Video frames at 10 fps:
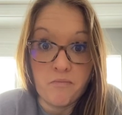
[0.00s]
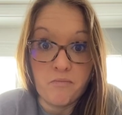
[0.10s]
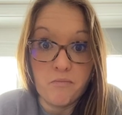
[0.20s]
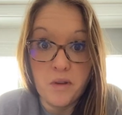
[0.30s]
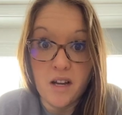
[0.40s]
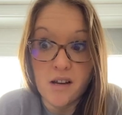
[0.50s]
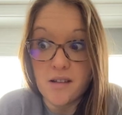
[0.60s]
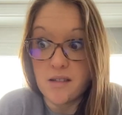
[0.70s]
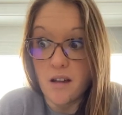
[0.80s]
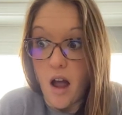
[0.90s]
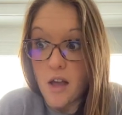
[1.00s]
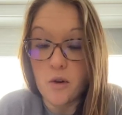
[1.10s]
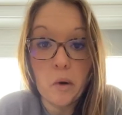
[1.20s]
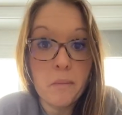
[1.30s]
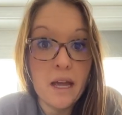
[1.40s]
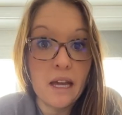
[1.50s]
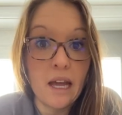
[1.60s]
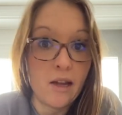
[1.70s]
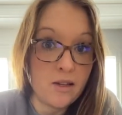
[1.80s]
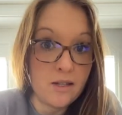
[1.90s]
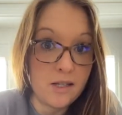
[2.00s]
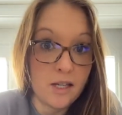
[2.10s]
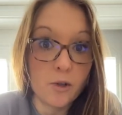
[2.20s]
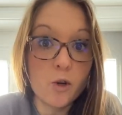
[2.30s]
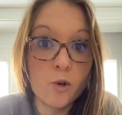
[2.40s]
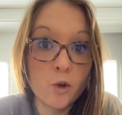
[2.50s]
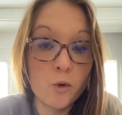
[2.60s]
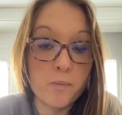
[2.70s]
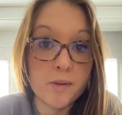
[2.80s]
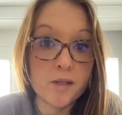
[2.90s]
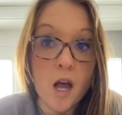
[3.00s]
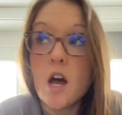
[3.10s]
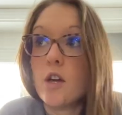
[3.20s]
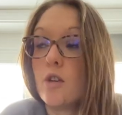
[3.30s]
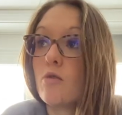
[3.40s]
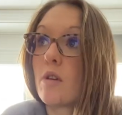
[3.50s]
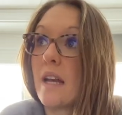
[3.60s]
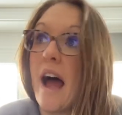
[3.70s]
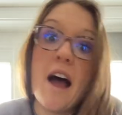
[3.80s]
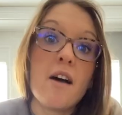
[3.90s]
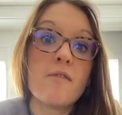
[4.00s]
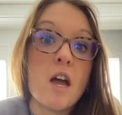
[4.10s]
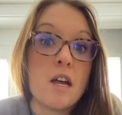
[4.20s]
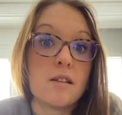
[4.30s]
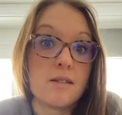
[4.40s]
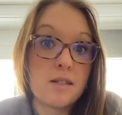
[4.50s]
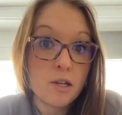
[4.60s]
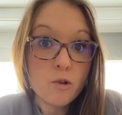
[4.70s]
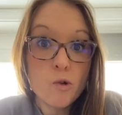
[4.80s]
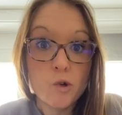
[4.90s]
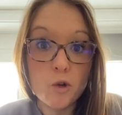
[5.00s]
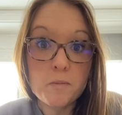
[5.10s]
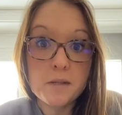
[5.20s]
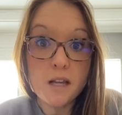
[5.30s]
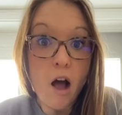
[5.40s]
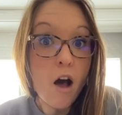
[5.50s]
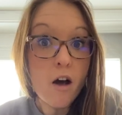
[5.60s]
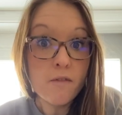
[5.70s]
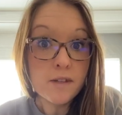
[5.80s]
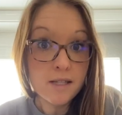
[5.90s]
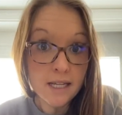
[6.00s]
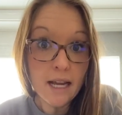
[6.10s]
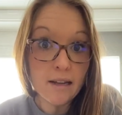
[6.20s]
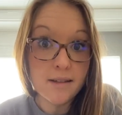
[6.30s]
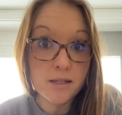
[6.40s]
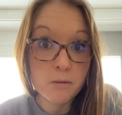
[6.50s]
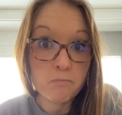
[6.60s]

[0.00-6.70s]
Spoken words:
because you're making 0 groups. You can have 0 groups of 6.